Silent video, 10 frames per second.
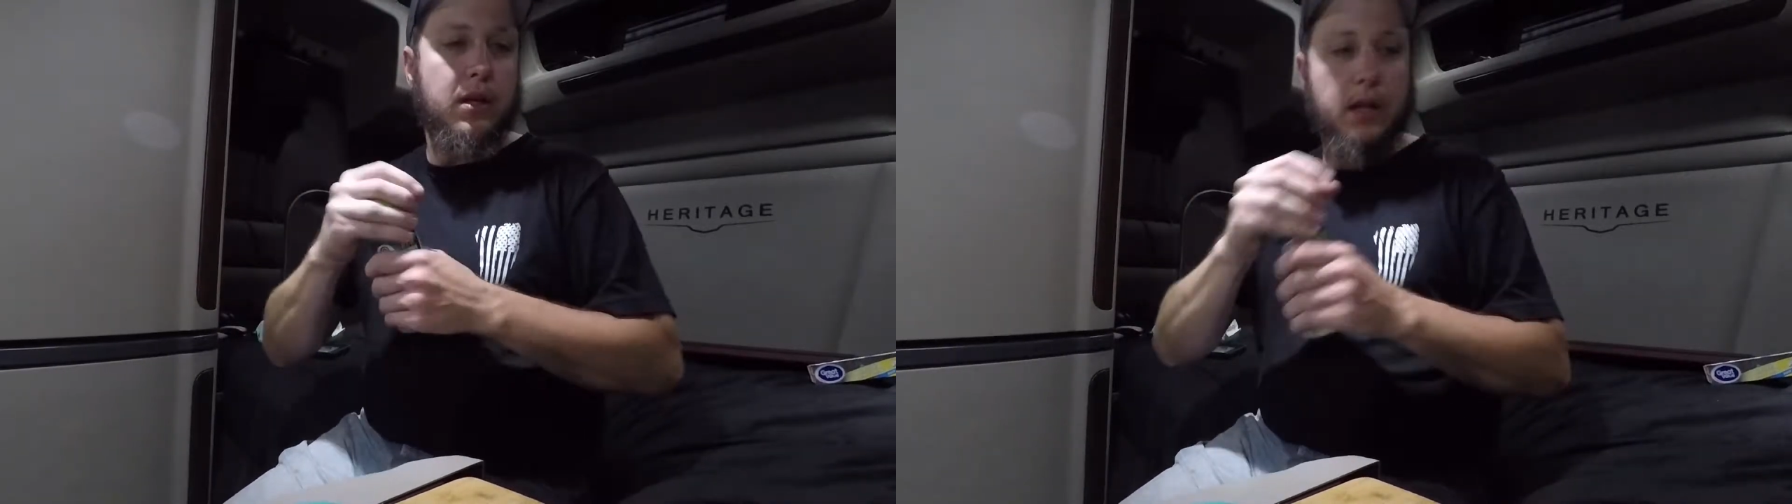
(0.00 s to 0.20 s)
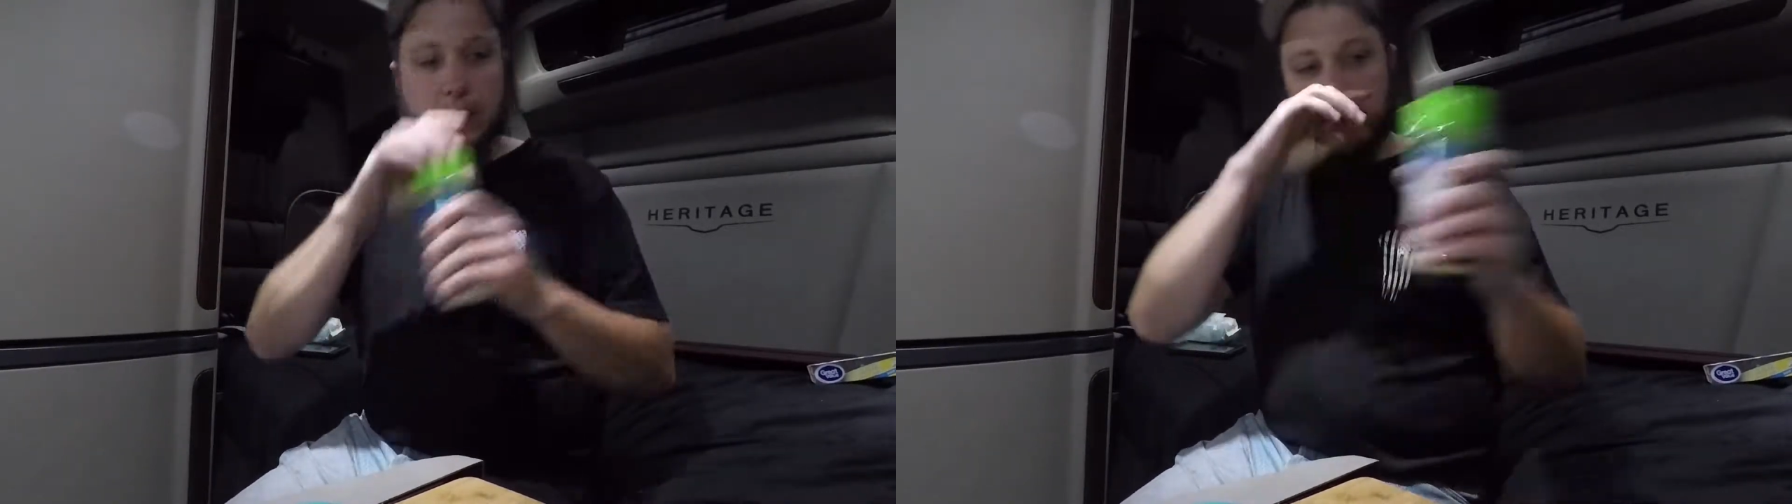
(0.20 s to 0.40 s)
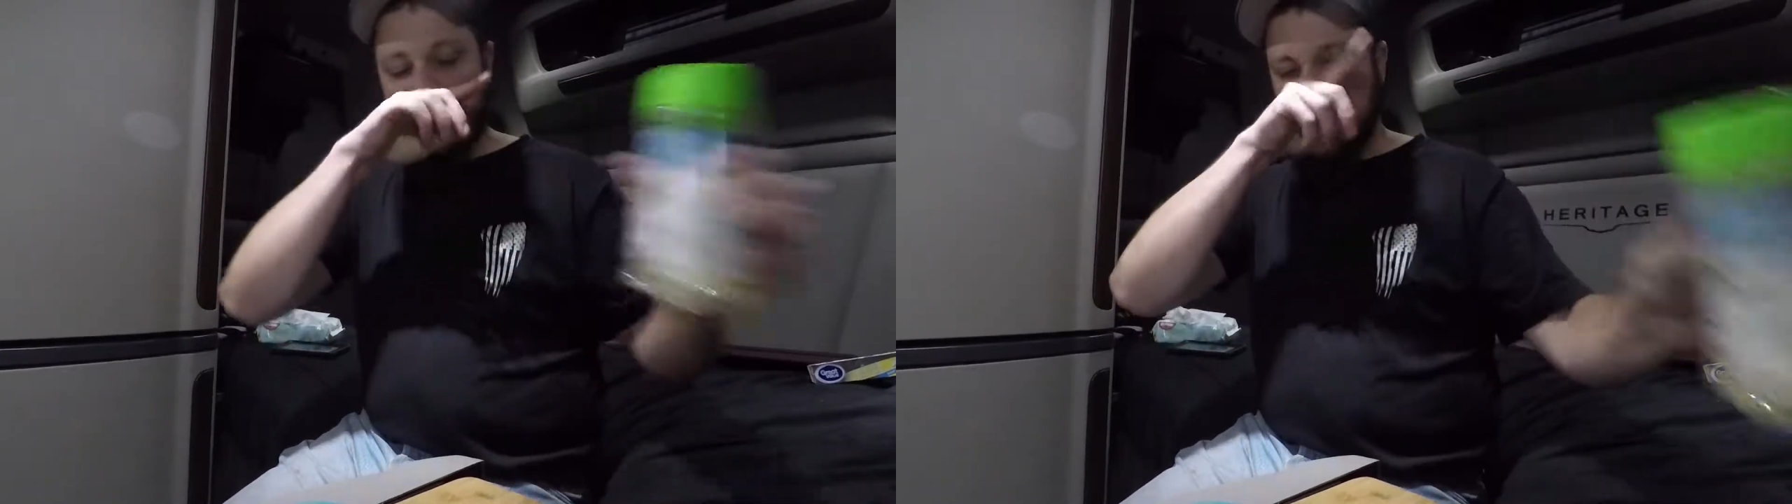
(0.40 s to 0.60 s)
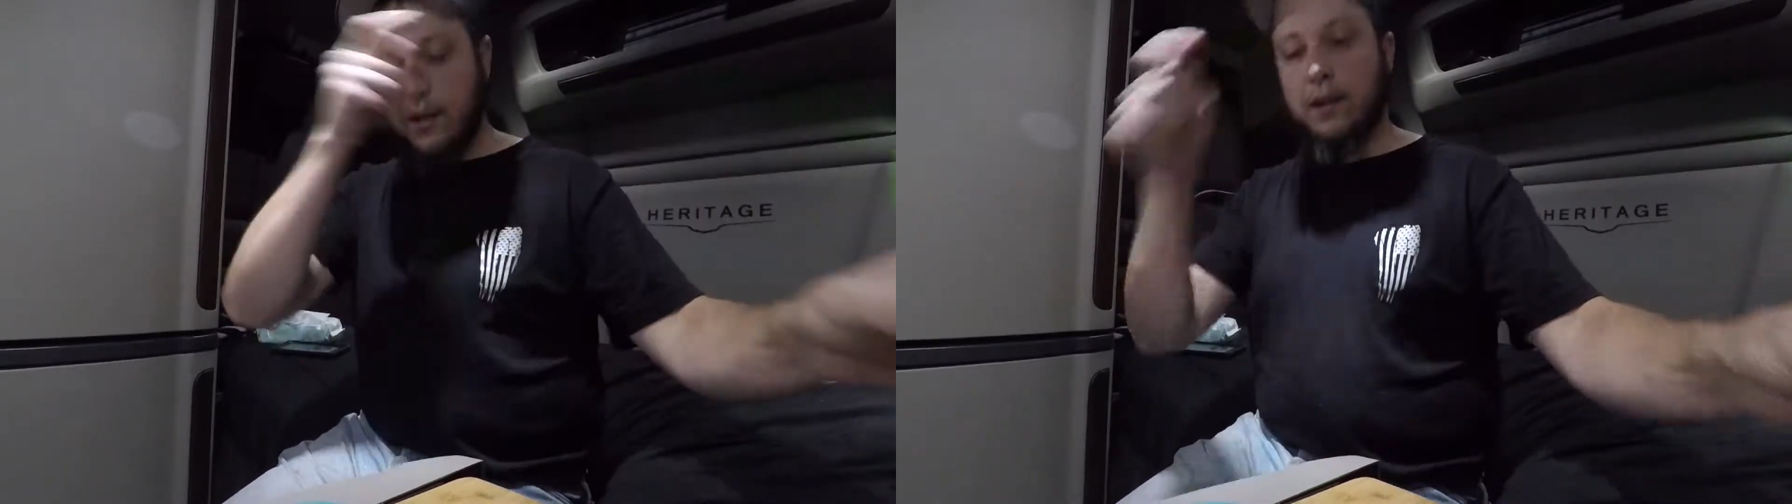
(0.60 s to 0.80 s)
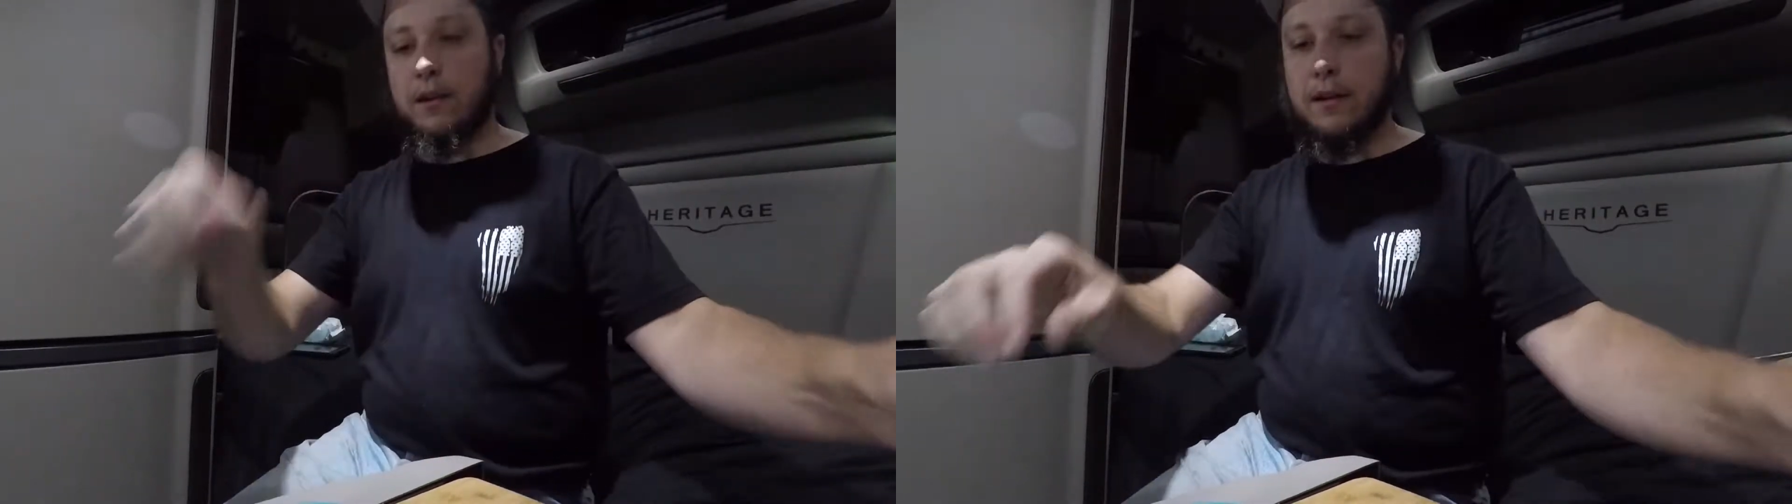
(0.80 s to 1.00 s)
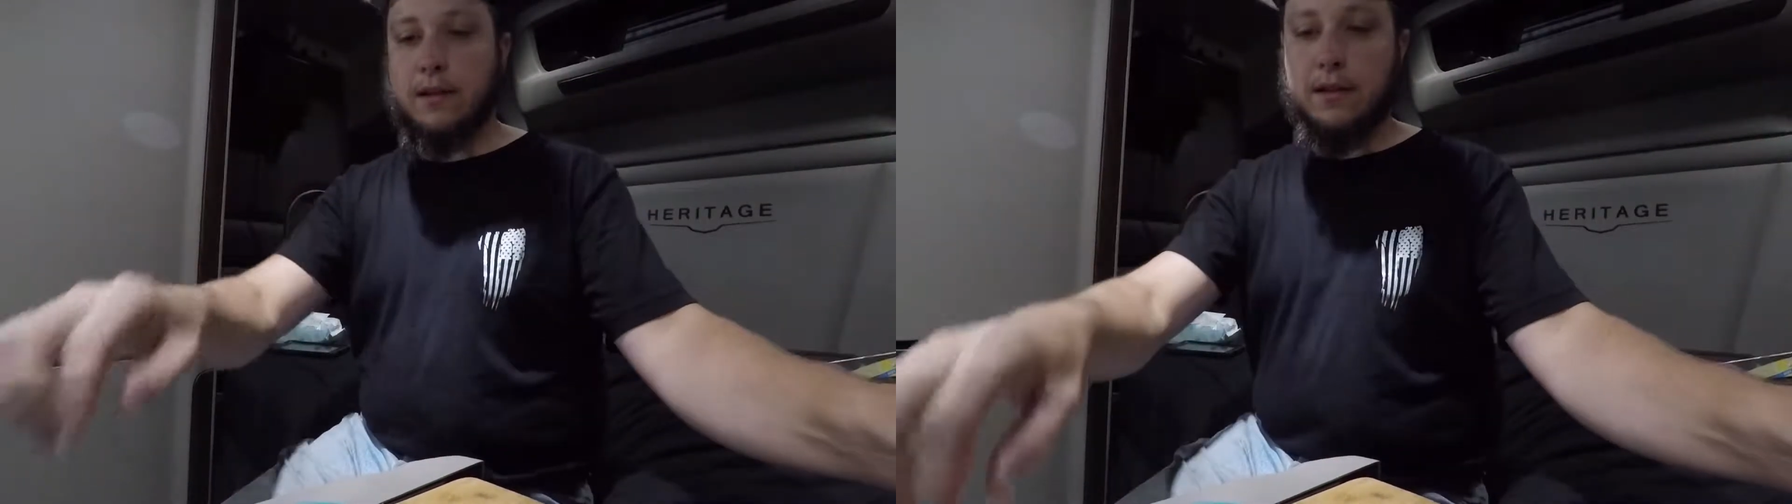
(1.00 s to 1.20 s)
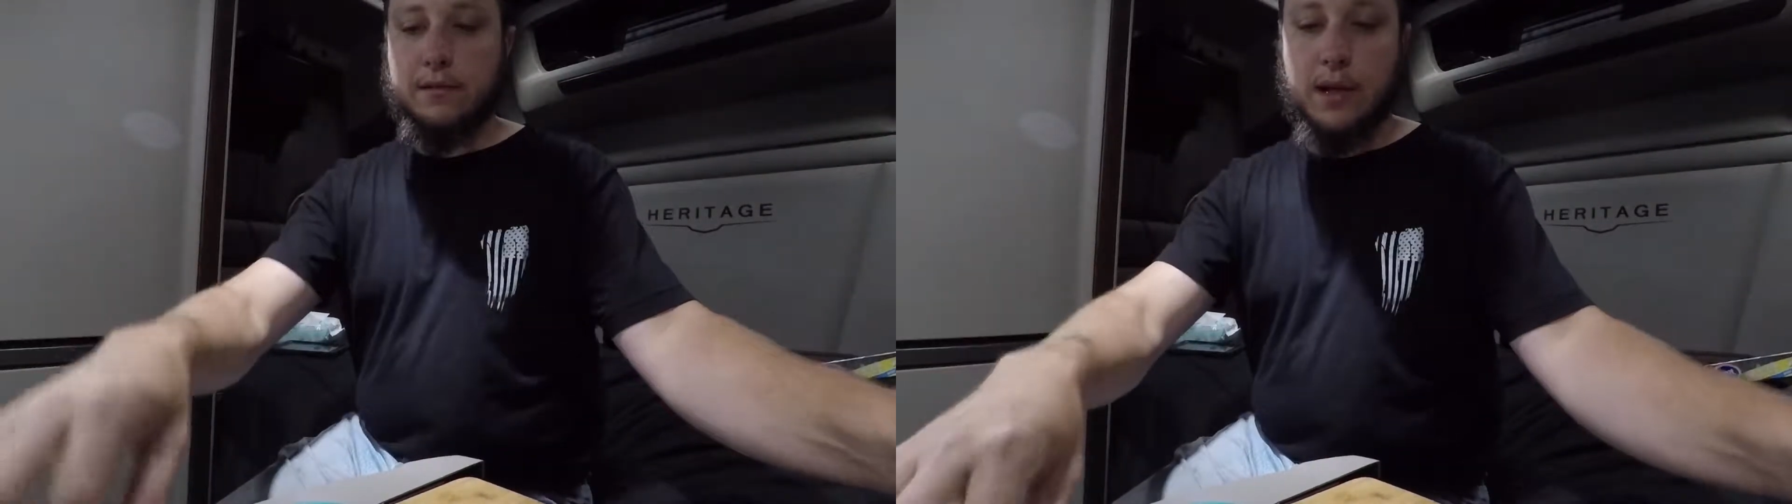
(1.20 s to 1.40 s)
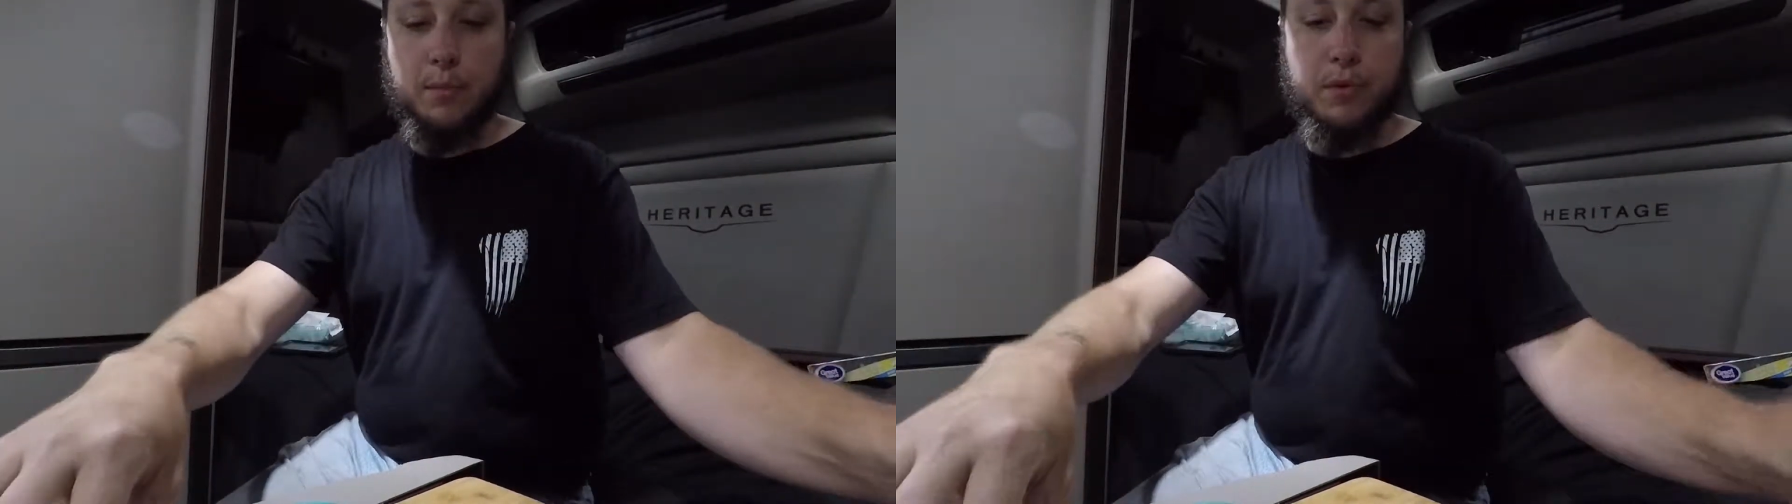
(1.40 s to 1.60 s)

And you don't want nothing that tastes like